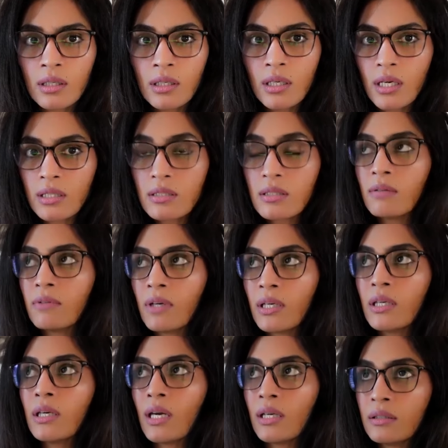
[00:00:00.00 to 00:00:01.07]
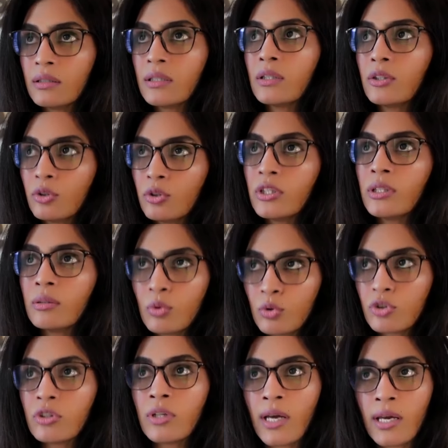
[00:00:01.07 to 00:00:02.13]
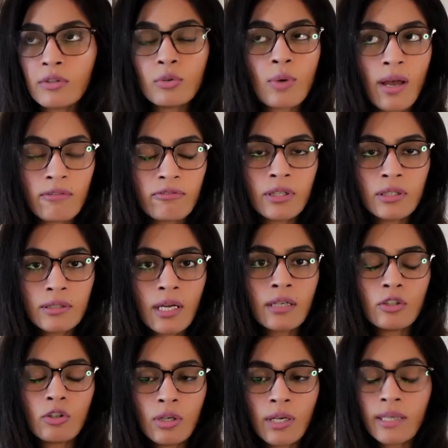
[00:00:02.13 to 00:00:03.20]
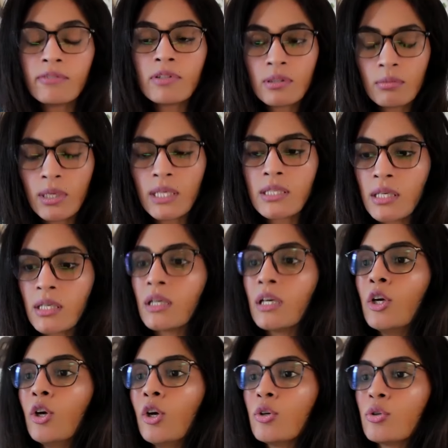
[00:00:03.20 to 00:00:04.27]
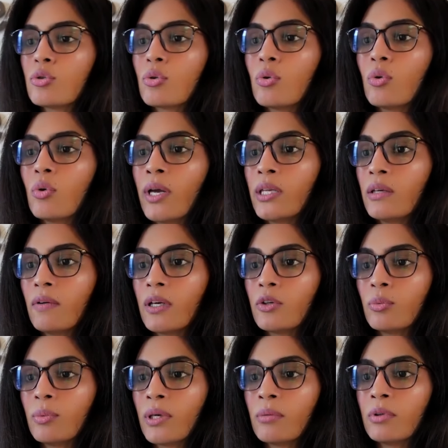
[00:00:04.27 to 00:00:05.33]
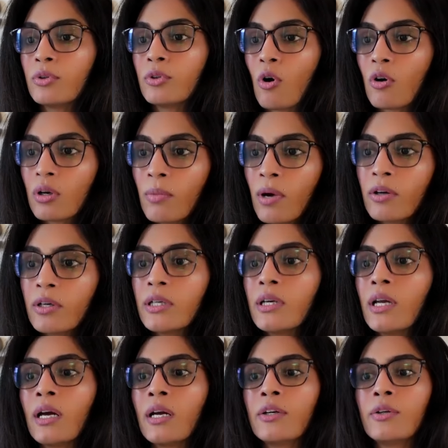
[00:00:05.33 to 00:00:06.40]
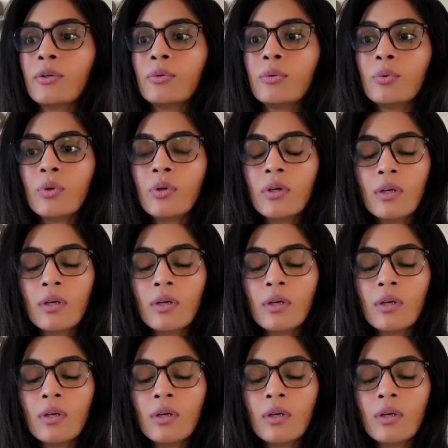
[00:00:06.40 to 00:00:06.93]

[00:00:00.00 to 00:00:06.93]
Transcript: It's a very healthy, good emotion, and to have felt that in your life is a blessing. So anyway, to be able to talk about it and to